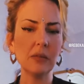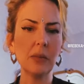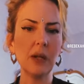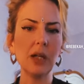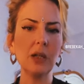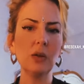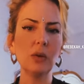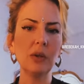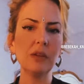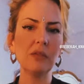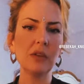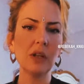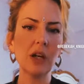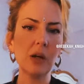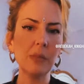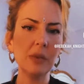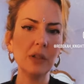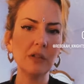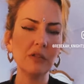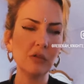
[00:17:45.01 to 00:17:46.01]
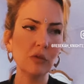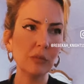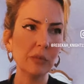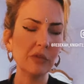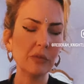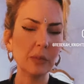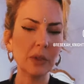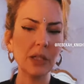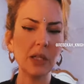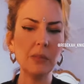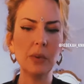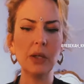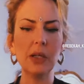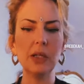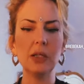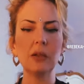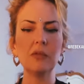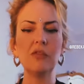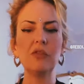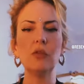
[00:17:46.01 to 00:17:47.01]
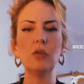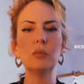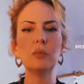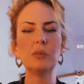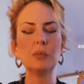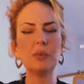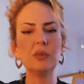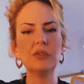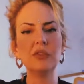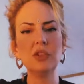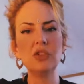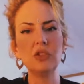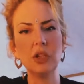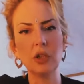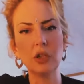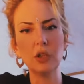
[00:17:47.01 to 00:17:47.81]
It might not even come in the form of money, but in the form of provision,